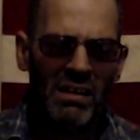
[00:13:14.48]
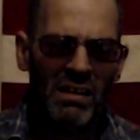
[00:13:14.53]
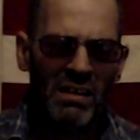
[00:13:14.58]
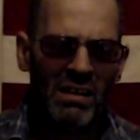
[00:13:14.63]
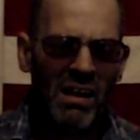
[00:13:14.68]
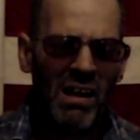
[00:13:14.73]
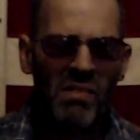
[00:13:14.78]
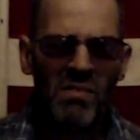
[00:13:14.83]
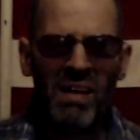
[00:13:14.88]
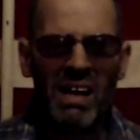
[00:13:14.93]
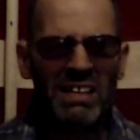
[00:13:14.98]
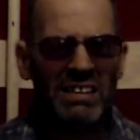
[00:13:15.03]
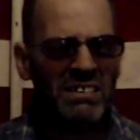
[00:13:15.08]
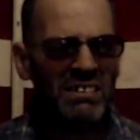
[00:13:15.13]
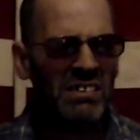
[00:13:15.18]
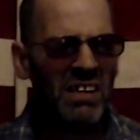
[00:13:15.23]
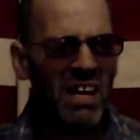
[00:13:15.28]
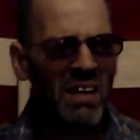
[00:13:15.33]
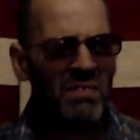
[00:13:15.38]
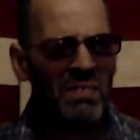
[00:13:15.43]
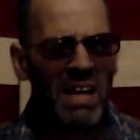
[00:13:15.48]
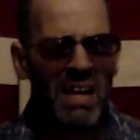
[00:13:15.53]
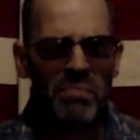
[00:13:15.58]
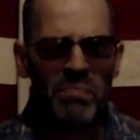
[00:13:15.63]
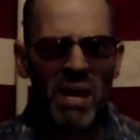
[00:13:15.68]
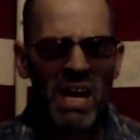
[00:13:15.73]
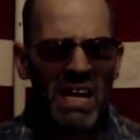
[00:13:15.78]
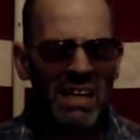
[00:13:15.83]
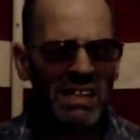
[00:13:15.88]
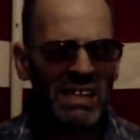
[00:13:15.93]
Oh, I deserve it. I
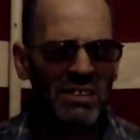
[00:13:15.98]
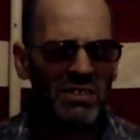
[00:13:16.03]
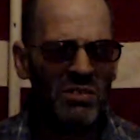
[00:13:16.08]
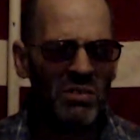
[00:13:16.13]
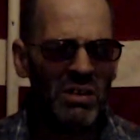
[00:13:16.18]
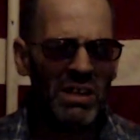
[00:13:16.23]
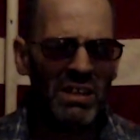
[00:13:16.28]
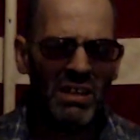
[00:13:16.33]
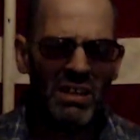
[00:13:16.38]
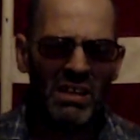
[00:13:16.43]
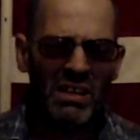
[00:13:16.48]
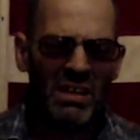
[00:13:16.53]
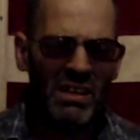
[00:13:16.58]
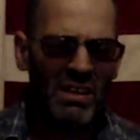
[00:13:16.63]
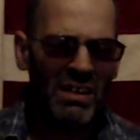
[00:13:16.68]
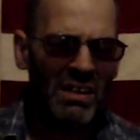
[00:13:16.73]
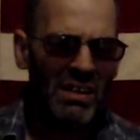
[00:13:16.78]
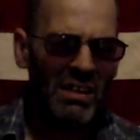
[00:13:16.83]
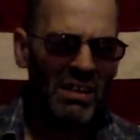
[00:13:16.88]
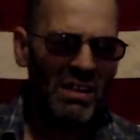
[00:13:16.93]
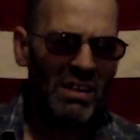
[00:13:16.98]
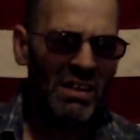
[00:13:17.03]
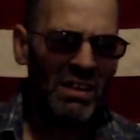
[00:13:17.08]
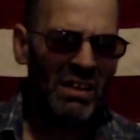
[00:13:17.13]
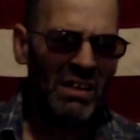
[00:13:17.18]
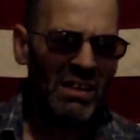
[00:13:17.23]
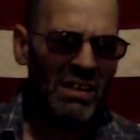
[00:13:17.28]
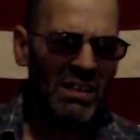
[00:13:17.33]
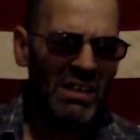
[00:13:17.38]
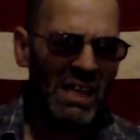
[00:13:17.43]
paid into it.
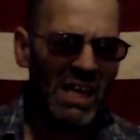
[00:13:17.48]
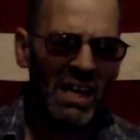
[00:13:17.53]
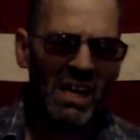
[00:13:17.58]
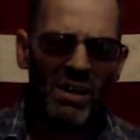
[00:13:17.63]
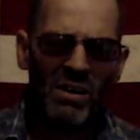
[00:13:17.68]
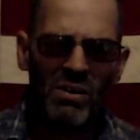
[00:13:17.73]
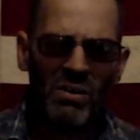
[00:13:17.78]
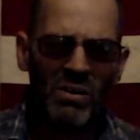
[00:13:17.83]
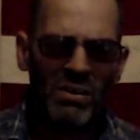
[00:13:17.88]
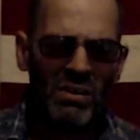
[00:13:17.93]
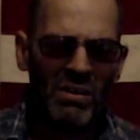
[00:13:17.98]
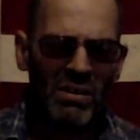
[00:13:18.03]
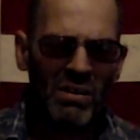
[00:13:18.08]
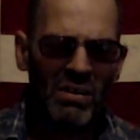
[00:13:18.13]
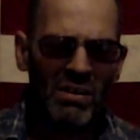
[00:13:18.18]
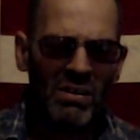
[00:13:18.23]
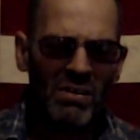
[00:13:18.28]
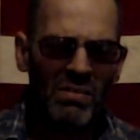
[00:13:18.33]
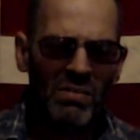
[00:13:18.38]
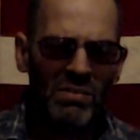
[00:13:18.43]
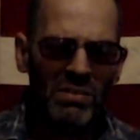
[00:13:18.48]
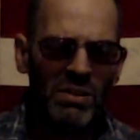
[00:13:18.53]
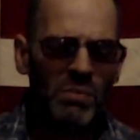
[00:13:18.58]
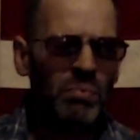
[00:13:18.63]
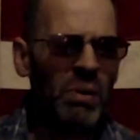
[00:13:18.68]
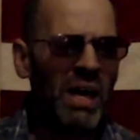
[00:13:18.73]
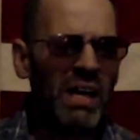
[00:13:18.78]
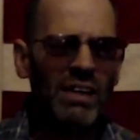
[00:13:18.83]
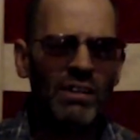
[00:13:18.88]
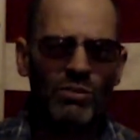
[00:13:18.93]
Yeah. You
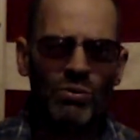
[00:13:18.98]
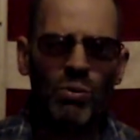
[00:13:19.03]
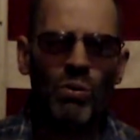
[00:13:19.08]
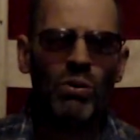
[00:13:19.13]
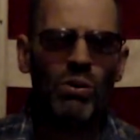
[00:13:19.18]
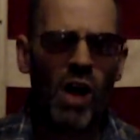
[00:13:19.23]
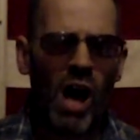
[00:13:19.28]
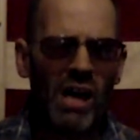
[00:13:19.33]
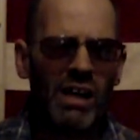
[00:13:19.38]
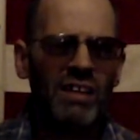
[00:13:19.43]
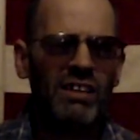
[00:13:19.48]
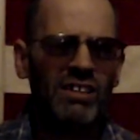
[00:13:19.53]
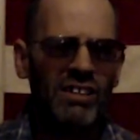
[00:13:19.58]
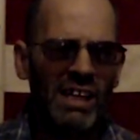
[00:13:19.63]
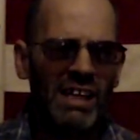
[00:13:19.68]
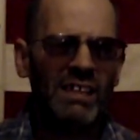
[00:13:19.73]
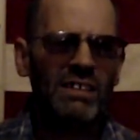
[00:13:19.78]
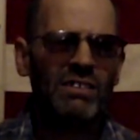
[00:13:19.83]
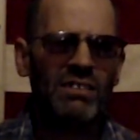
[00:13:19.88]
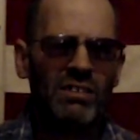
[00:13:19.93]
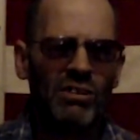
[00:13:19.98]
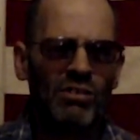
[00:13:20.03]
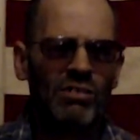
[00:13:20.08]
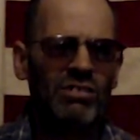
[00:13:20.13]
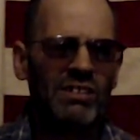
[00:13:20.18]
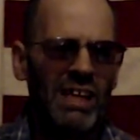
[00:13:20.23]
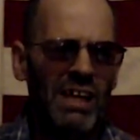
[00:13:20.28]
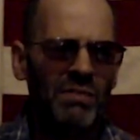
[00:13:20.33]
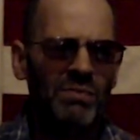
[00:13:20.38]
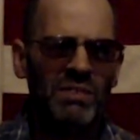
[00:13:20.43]
pay into a lot of things that are
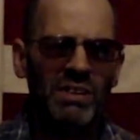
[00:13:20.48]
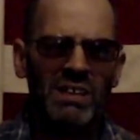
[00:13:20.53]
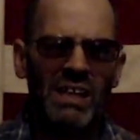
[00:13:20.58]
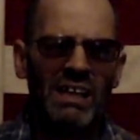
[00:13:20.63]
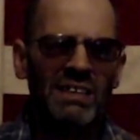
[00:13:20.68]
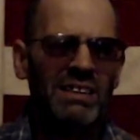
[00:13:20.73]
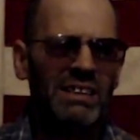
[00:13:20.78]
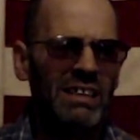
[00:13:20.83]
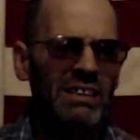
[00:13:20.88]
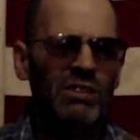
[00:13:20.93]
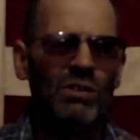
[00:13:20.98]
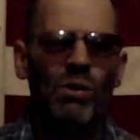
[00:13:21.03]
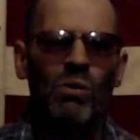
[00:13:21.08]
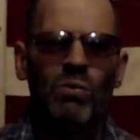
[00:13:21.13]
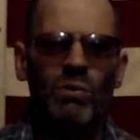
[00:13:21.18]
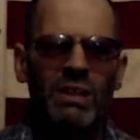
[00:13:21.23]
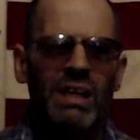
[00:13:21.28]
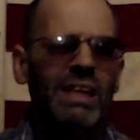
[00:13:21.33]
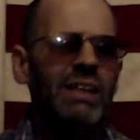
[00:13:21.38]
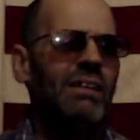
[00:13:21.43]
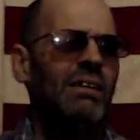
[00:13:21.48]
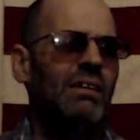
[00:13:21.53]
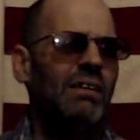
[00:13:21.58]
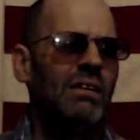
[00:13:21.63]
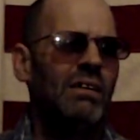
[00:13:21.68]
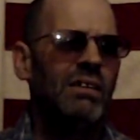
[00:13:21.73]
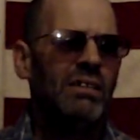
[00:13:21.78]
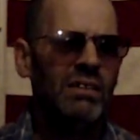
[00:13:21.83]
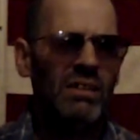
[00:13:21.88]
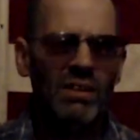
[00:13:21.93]
safety nets that you don't get,
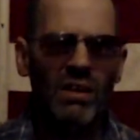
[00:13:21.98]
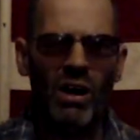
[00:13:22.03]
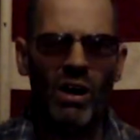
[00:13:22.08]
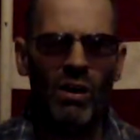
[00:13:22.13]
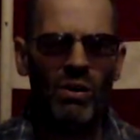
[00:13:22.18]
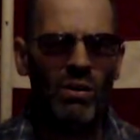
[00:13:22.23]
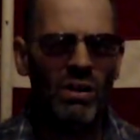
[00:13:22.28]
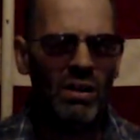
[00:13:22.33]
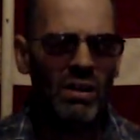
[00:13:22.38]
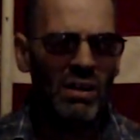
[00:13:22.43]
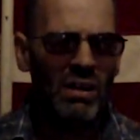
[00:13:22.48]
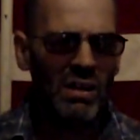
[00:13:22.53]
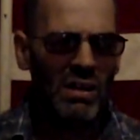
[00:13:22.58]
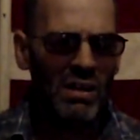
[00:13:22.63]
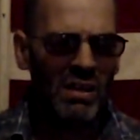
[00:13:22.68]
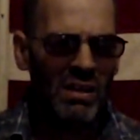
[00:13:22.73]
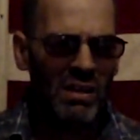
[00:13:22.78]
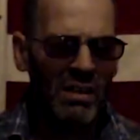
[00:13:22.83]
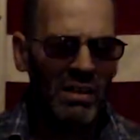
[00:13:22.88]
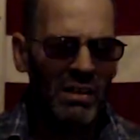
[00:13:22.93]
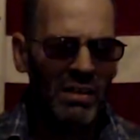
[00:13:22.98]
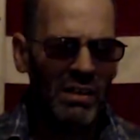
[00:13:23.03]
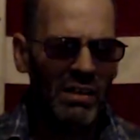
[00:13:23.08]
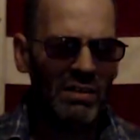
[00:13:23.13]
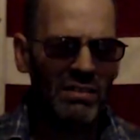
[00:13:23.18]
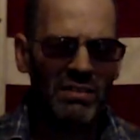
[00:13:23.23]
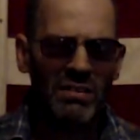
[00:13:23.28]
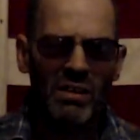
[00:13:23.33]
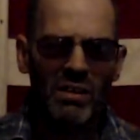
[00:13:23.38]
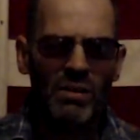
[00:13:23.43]

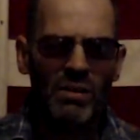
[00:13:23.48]
There's